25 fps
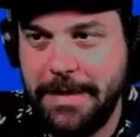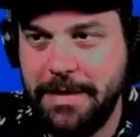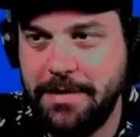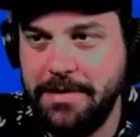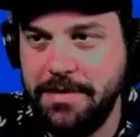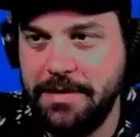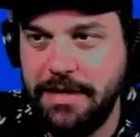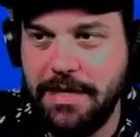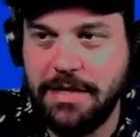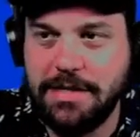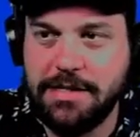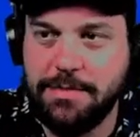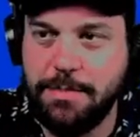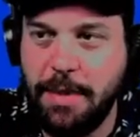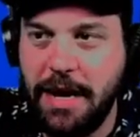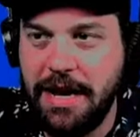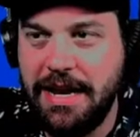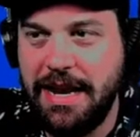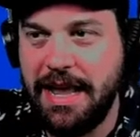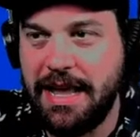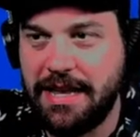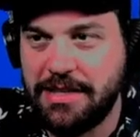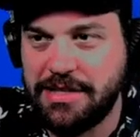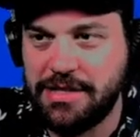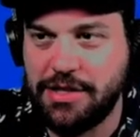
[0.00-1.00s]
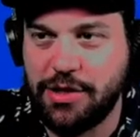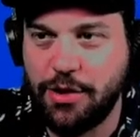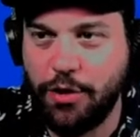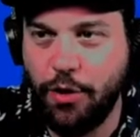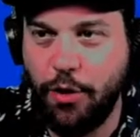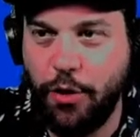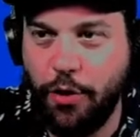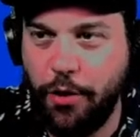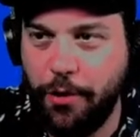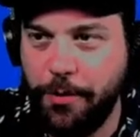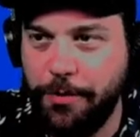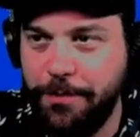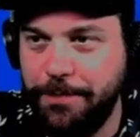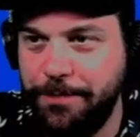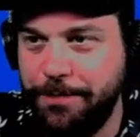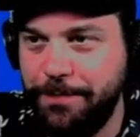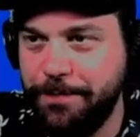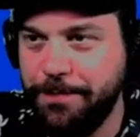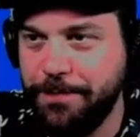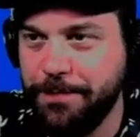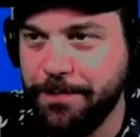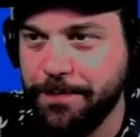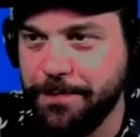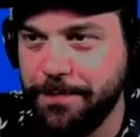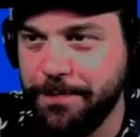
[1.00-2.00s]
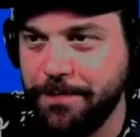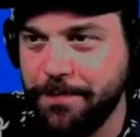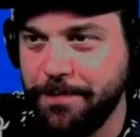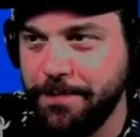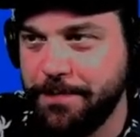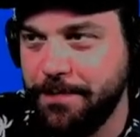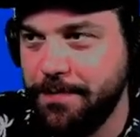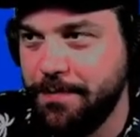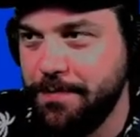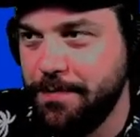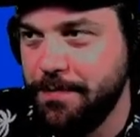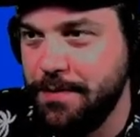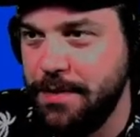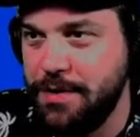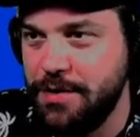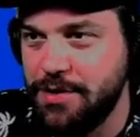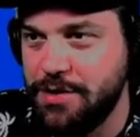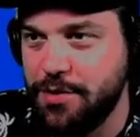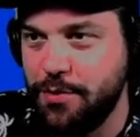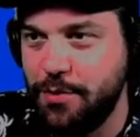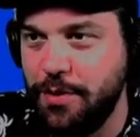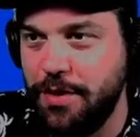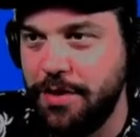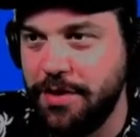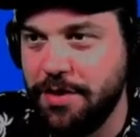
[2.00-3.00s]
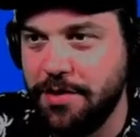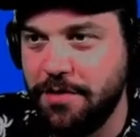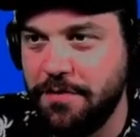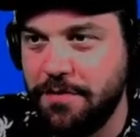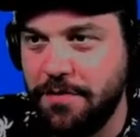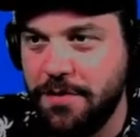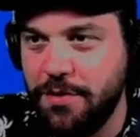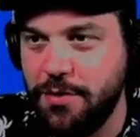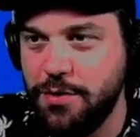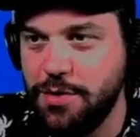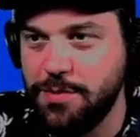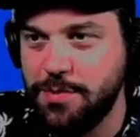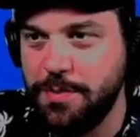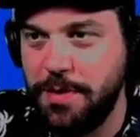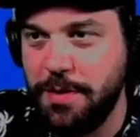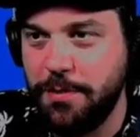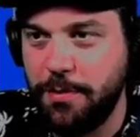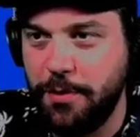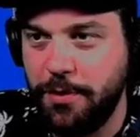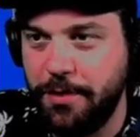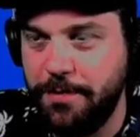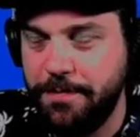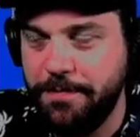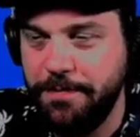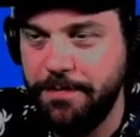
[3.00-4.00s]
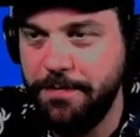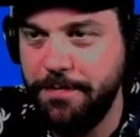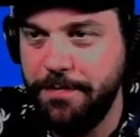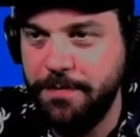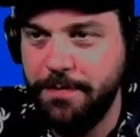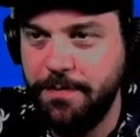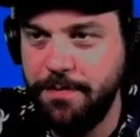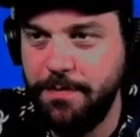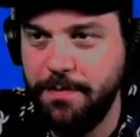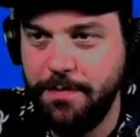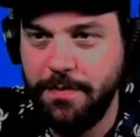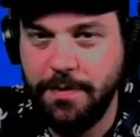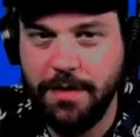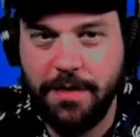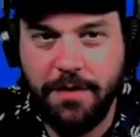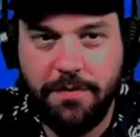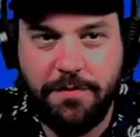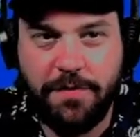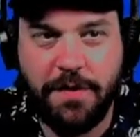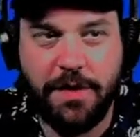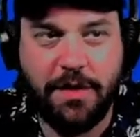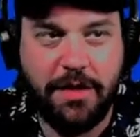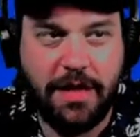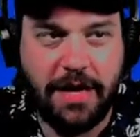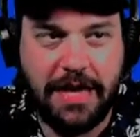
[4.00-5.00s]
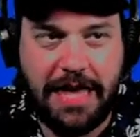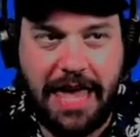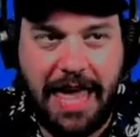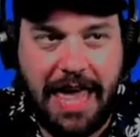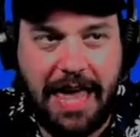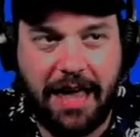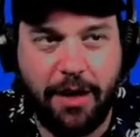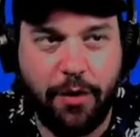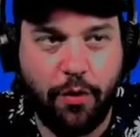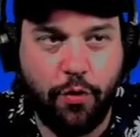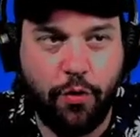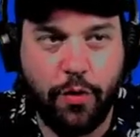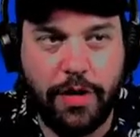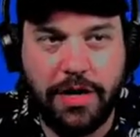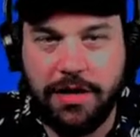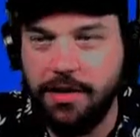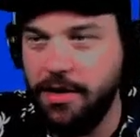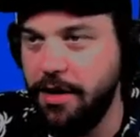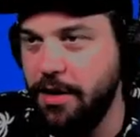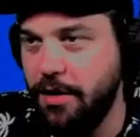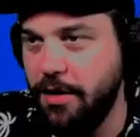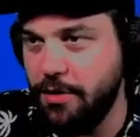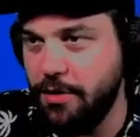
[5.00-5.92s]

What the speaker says: That's my next goal. Just to really confuse people. I feel like Anguilla or